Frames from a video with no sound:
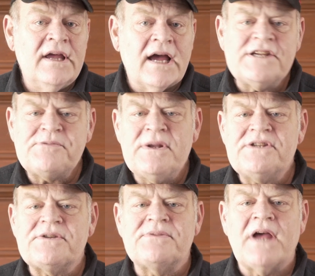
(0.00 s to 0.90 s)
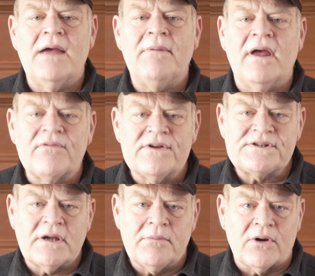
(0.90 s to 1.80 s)
I spent some time every
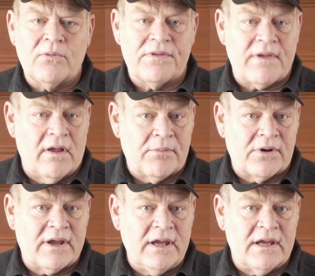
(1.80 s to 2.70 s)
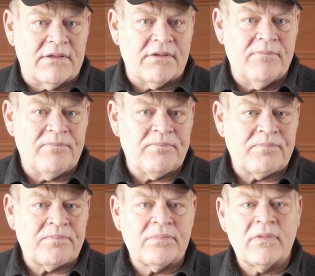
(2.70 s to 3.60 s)
summer with Elmer Keith.
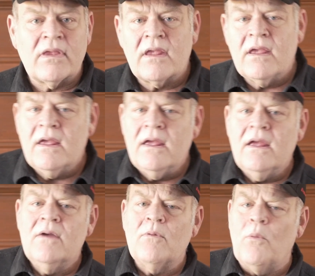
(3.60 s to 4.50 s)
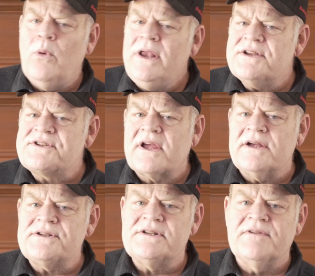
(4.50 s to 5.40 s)
When we
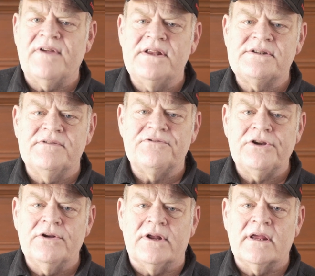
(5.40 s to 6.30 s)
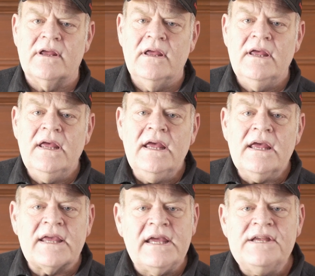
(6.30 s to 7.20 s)
discussed defensive shooting,
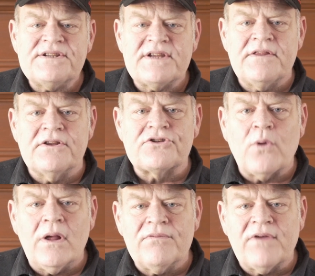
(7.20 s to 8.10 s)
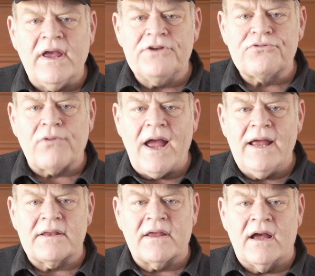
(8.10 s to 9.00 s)
Keith said the 12-gauge
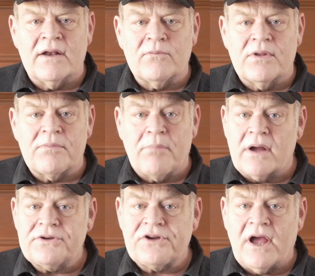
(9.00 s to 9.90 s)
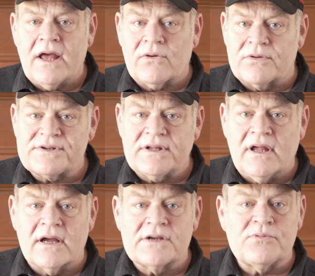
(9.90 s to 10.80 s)
riot gun with buckshot or
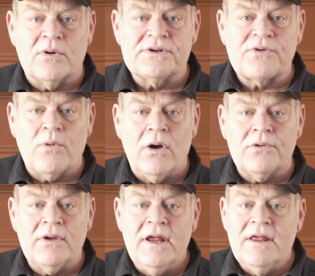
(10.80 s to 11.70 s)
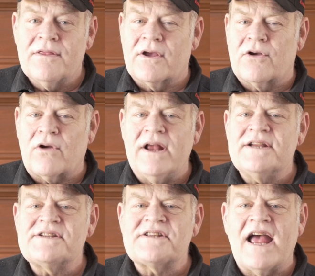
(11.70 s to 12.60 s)
slugs was, quote, the
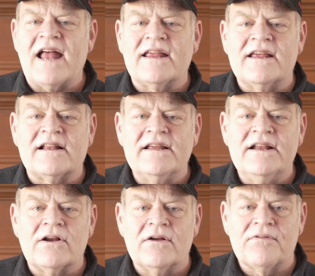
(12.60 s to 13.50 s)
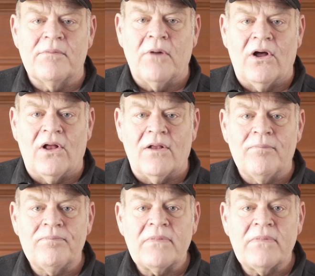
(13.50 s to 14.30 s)
greatest alley cleaner of them all.